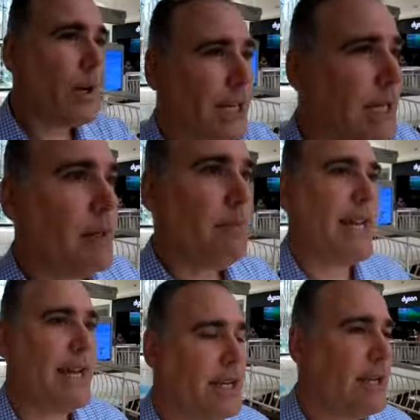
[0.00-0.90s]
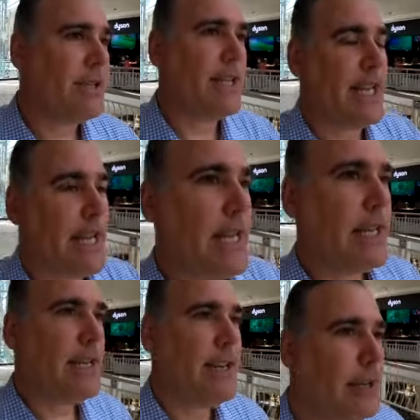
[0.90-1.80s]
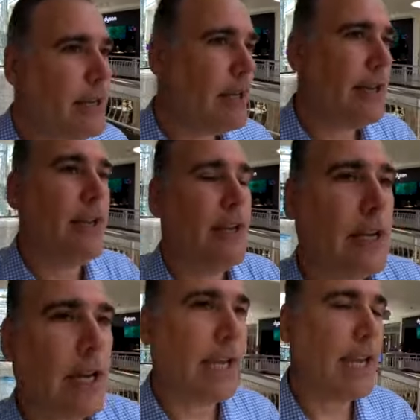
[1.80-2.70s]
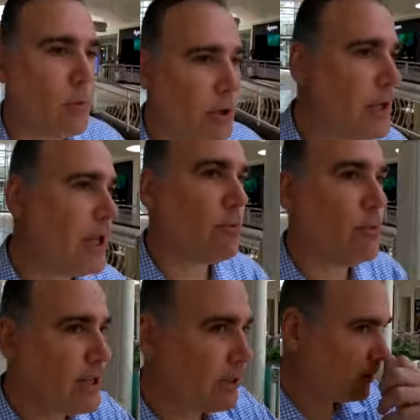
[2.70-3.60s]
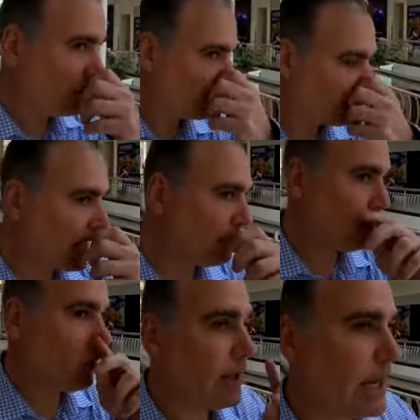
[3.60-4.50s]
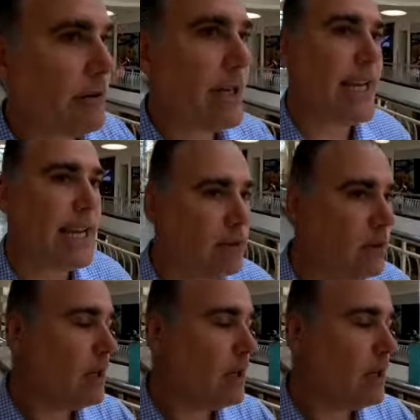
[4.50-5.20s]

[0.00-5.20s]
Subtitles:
gonna come down here to the end. Again, we're in the original shopping mall area now,